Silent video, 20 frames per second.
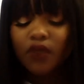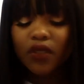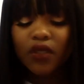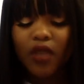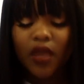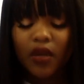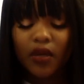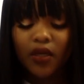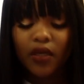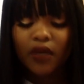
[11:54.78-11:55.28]

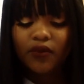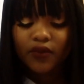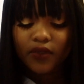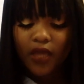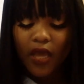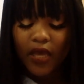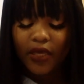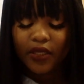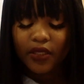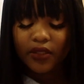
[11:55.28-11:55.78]
I don't know.
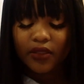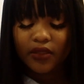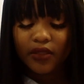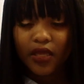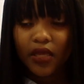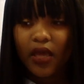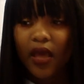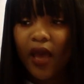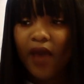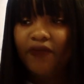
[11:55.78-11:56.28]
I
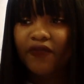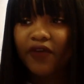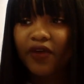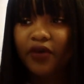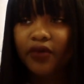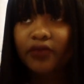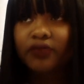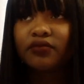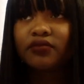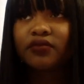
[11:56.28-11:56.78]

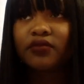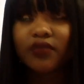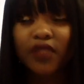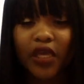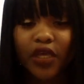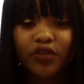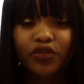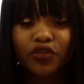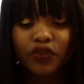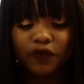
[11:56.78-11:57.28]
found
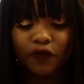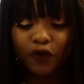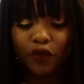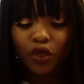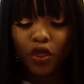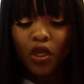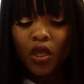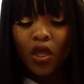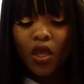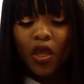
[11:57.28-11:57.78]
that useful.
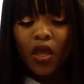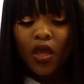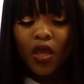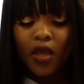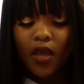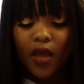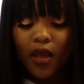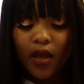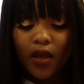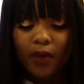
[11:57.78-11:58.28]

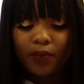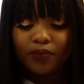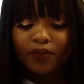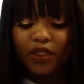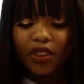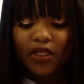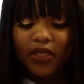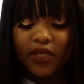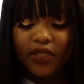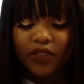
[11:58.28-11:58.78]

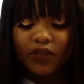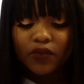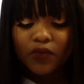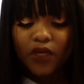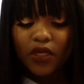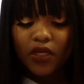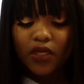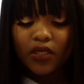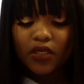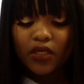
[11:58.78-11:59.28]
The next
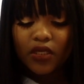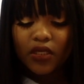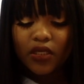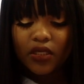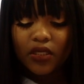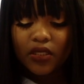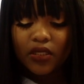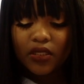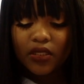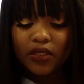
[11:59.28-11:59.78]
one
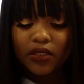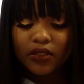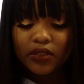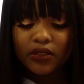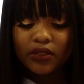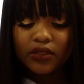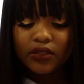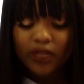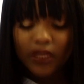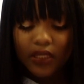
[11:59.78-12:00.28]
is
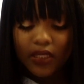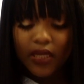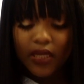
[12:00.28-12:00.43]
study